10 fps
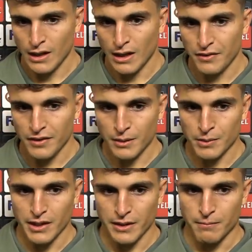I think I'm
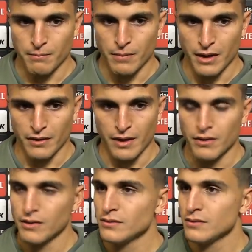getting better than
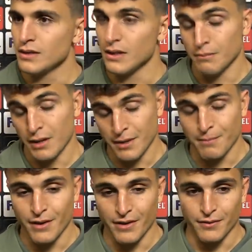ever, better
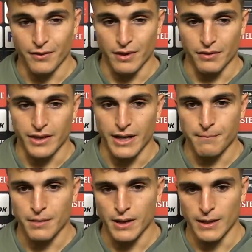and better for every
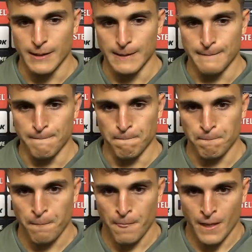game.
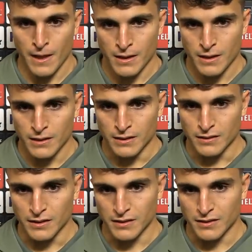
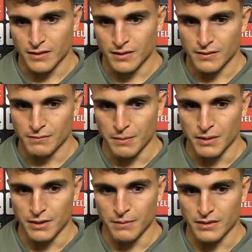This is
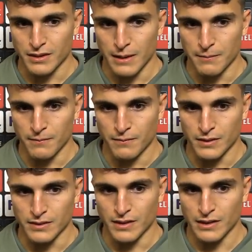maybe the best game
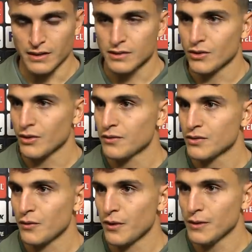in Celtic shirt
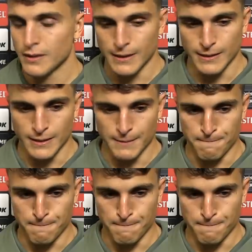so far, and